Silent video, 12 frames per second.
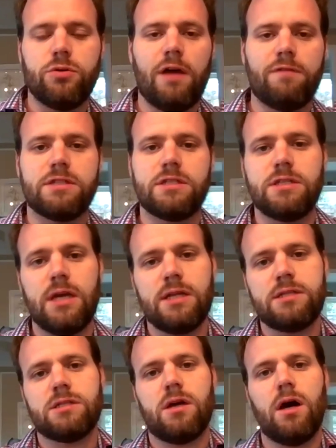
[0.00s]
you have a
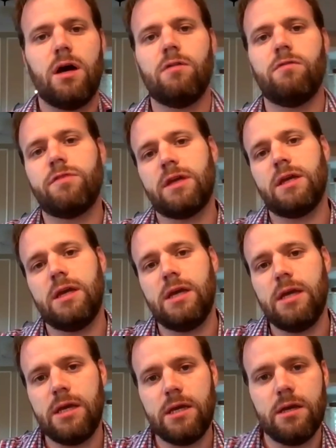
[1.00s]
sense of the
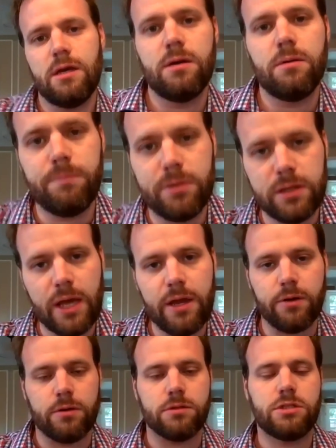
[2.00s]
key
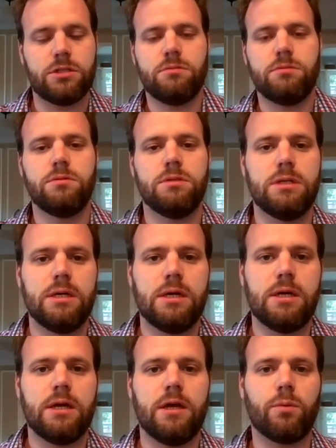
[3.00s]
players
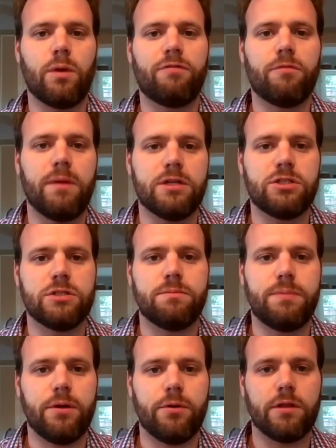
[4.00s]
in the
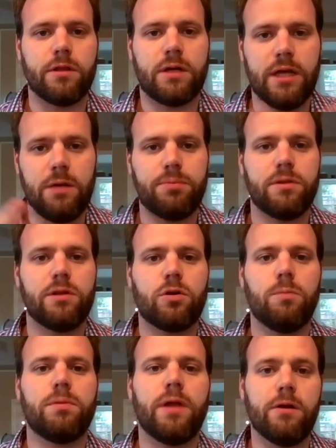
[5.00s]
Reformation period, the key
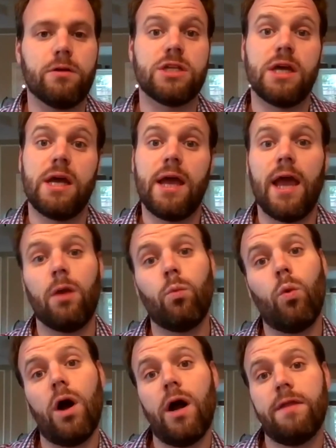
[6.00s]
political players,
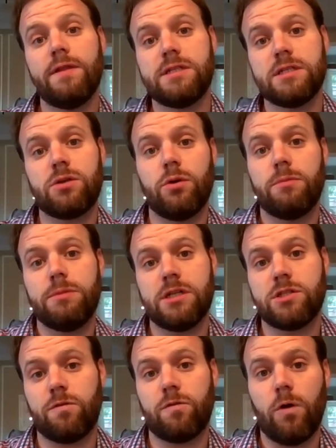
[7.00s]
and why this is going to be such a